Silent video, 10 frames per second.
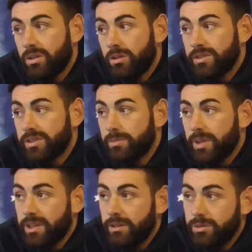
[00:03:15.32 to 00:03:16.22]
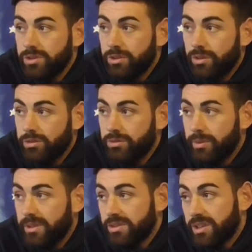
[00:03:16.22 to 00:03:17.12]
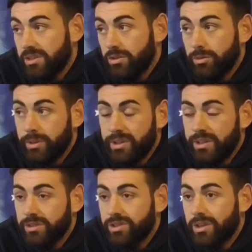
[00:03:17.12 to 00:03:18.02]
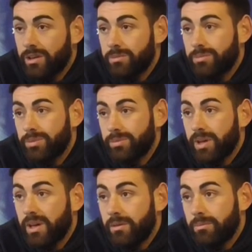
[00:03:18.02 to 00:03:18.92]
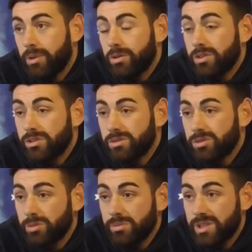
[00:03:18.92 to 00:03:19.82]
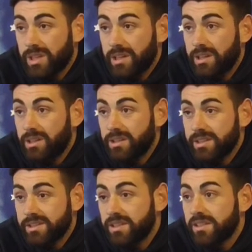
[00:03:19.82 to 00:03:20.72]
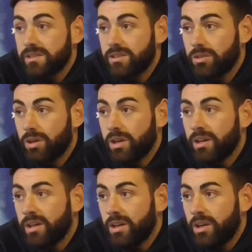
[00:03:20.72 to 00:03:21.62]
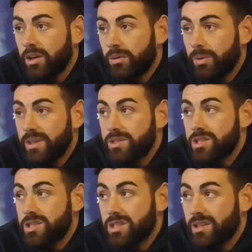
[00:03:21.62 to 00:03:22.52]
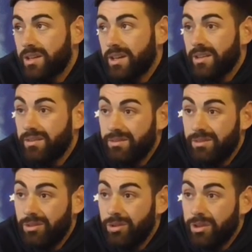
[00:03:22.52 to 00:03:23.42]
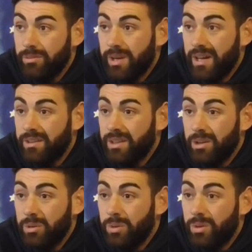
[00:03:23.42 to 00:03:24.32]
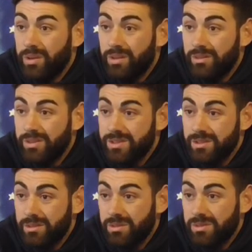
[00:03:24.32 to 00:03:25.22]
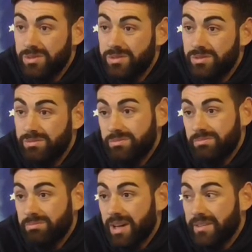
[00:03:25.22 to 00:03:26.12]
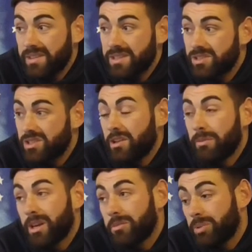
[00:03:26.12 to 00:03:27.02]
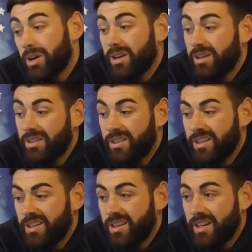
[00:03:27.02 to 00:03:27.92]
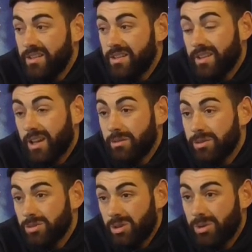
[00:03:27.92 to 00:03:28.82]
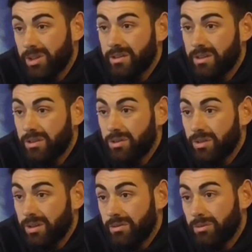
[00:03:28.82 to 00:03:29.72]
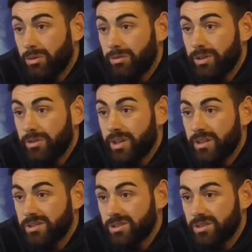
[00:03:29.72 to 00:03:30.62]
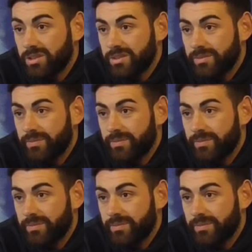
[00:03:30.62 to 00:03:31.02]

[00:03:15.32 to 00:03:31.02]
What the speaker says: obviously picking up loads of knocks from injury, nowhere near sharp, but because I was homesick I decided to do it, which looking back now is the bad decision to make, but at the time it's what I wanted to do and what felt right. So